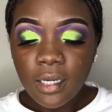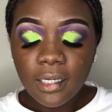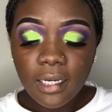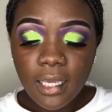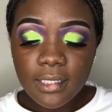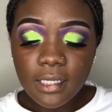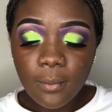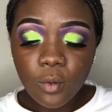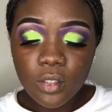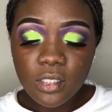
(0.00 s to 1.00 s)
Next,
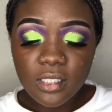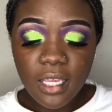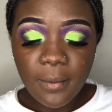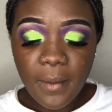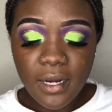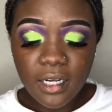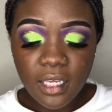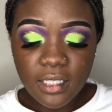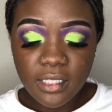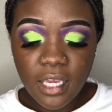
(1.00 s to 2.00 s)
I'm going to take my
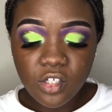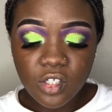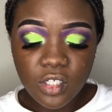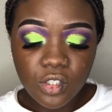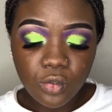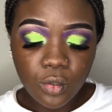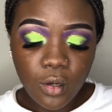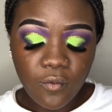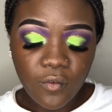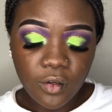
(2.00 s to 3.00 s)
Nyx HD
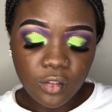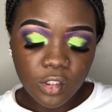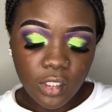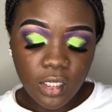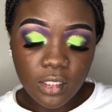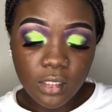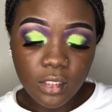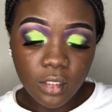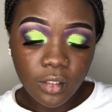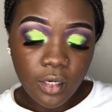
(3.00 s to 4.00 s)
Studio Photogenic
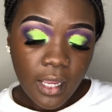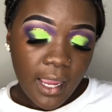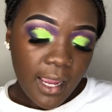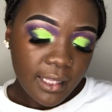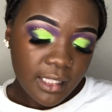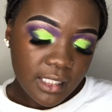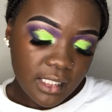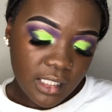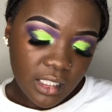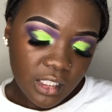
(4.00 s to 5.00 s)
Concealer, and this
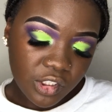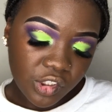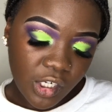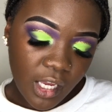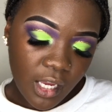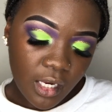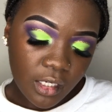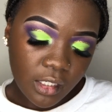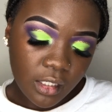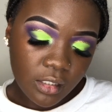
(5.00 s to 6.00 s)
is in the shade
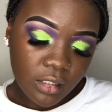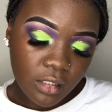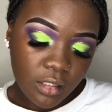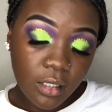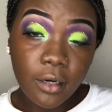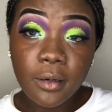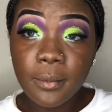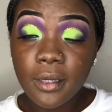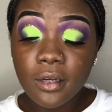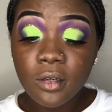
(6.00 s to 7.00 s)

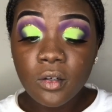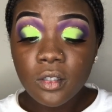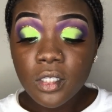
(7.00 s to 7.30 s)
Caramel.